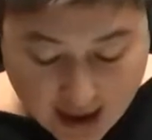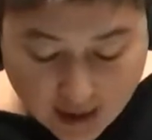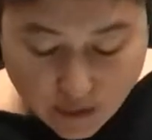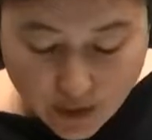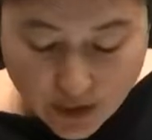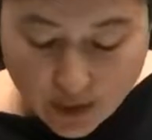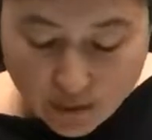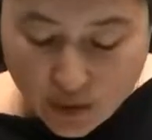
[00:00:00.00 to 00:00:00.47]

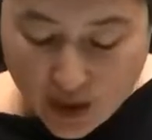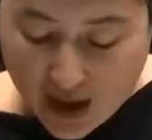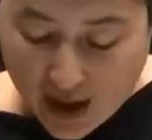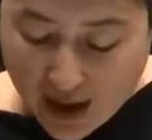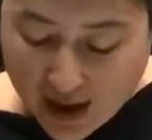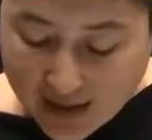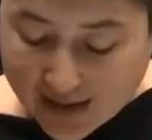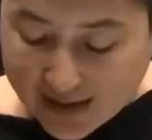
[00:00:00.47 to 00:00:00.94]
Even if
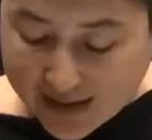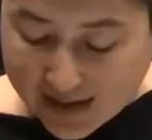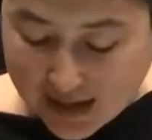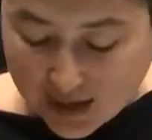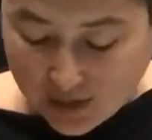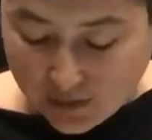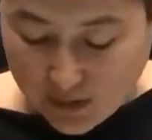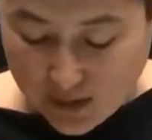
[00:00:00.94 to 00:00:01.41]
they are
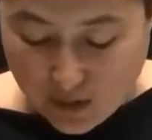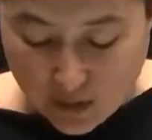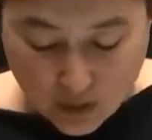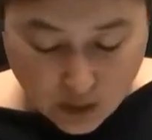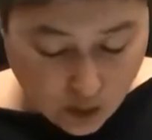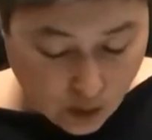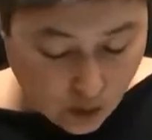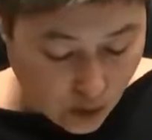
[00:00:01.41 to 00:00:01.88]
successful in
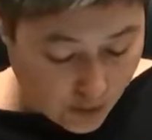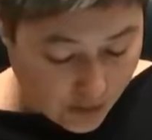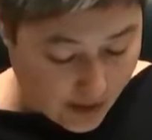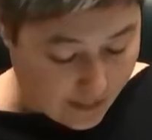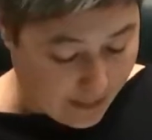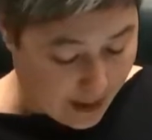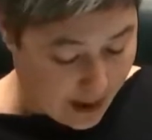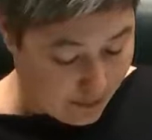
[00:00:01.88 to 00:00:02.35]
the court,
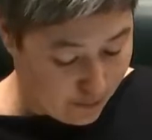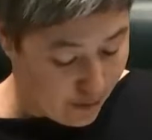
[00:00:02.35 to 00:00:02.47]
they may